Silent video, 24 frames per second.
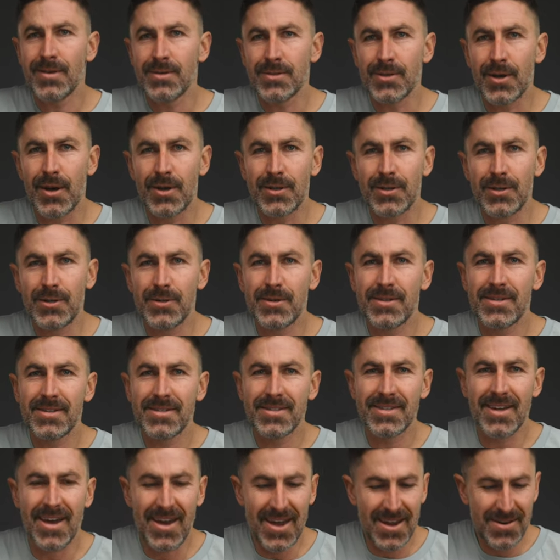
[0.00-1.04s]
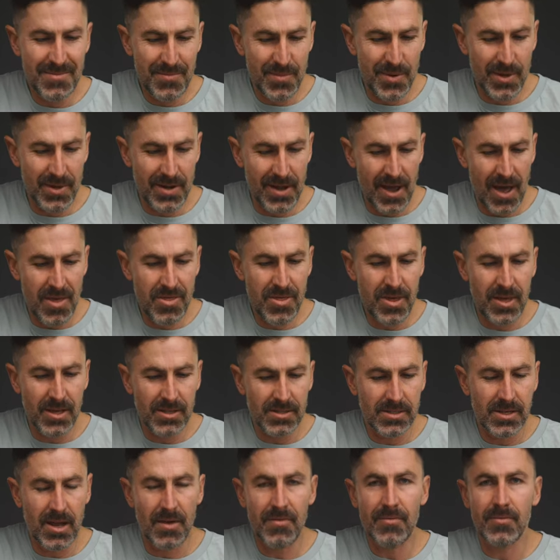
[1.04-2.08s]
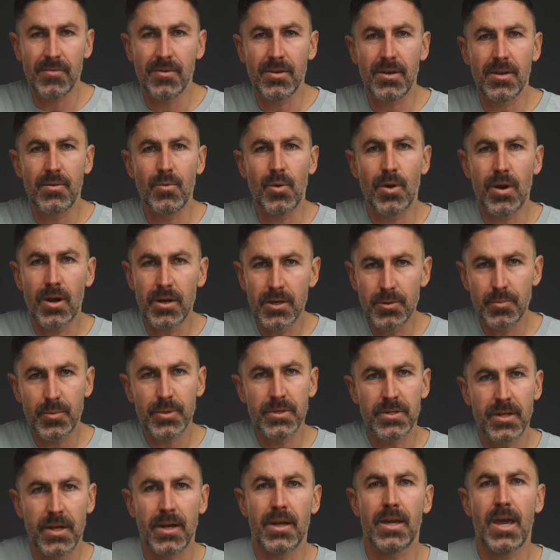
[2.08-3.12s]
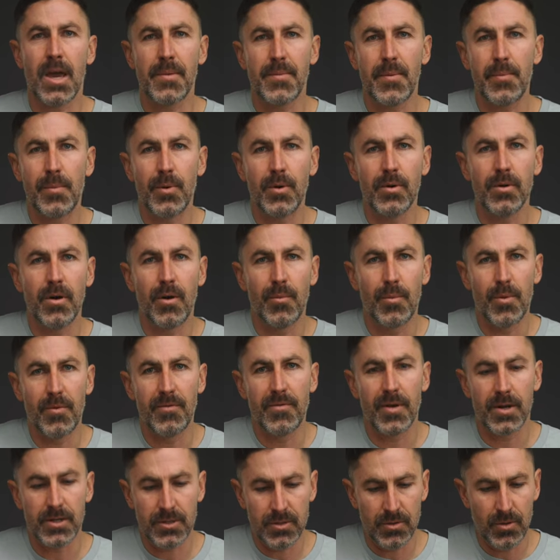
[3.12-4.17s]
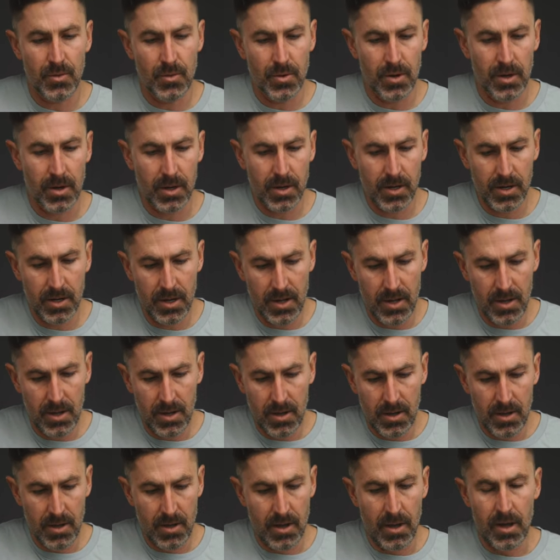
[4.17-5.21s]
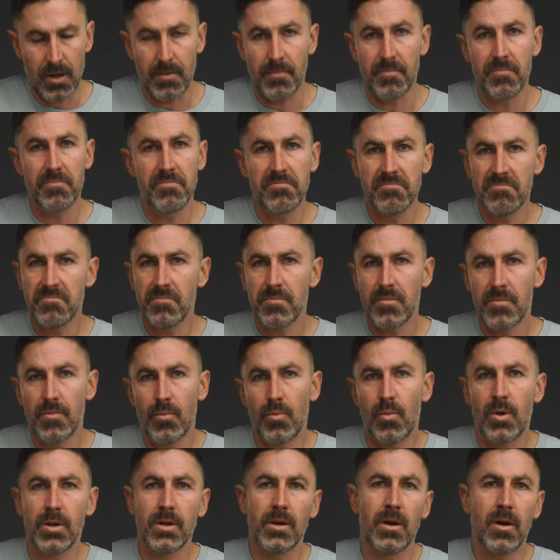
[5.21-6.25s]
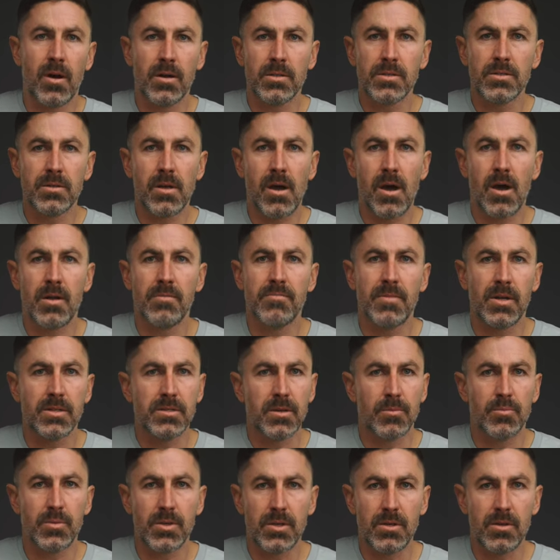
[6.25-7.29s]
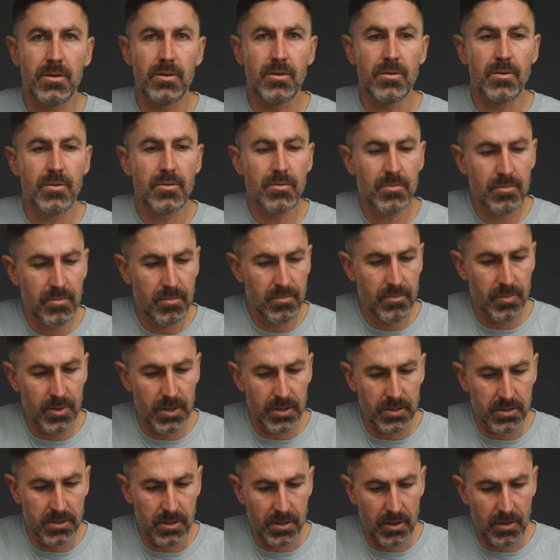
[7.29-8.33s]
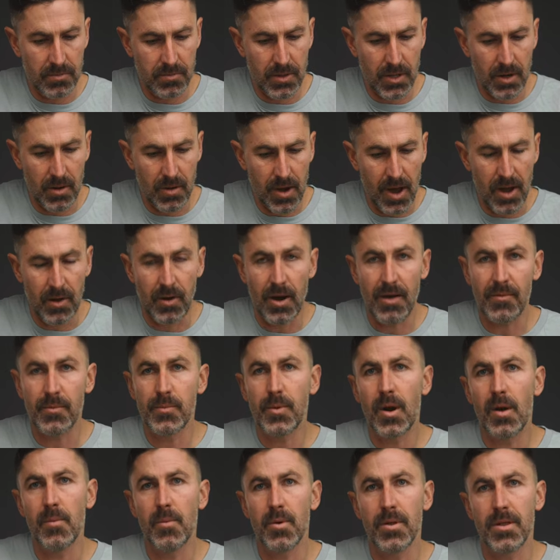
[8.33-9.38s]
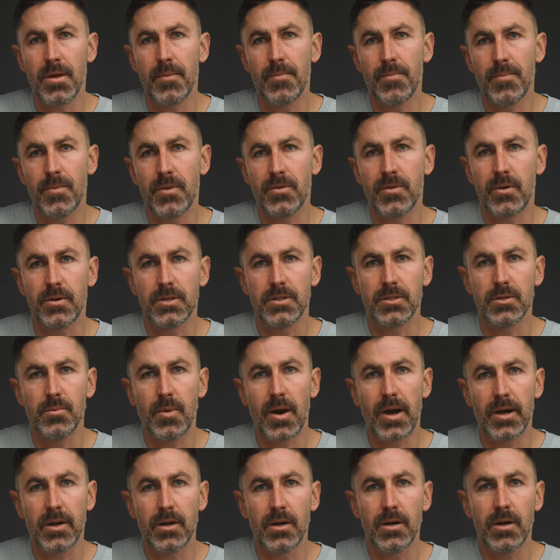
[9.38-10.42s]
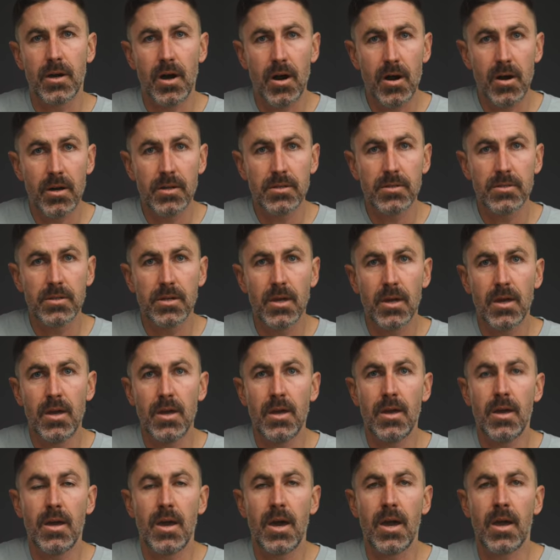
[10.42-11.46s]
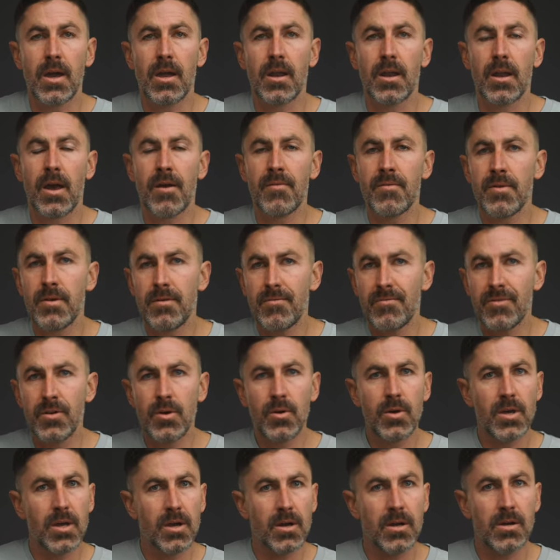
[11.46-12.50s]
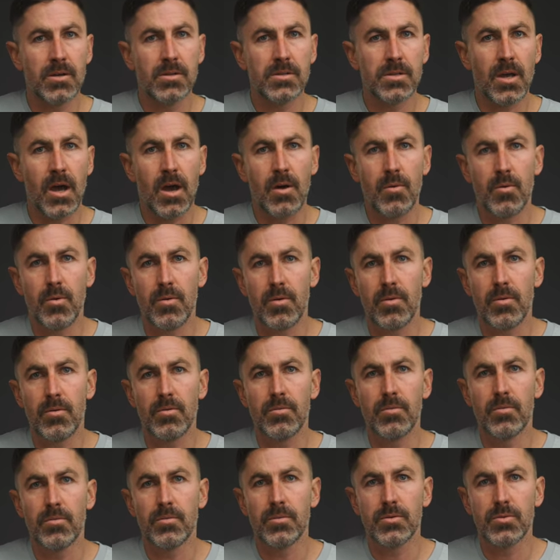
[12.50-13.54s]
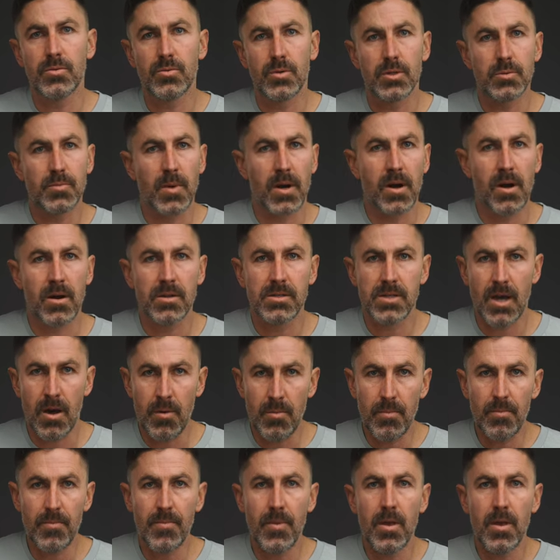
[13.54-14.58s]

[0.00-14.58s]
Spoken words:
It's on you to decide, but I think it's definitely 100% capable of professional work. One card slot, and that's up to you. But, you know, I don't have a problem with it. As long as you buy good cards. And every few years, I will switch my cards out.